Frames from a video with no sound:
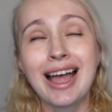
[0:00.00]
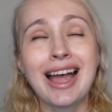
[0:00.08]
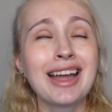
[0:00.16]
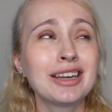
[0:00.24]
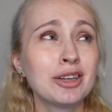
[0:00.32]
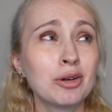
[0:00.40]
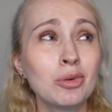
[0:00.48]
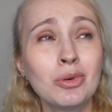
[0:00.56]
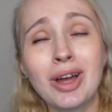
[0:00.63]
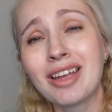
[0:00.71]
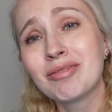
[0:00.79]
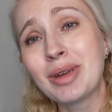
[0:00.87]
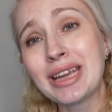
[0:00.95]
I know
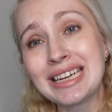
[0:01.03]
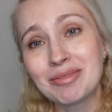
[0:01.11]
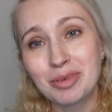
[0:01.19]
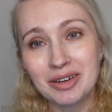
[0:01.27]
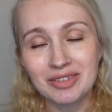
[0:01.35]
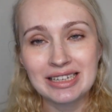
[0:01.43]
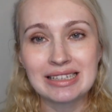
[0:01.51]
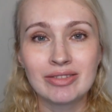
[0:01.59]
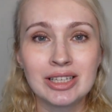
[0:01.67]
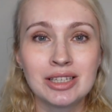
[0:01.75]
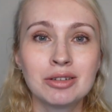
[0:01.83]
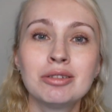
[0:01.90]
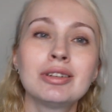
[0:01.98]
I made a previous
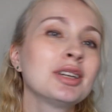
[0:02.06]
video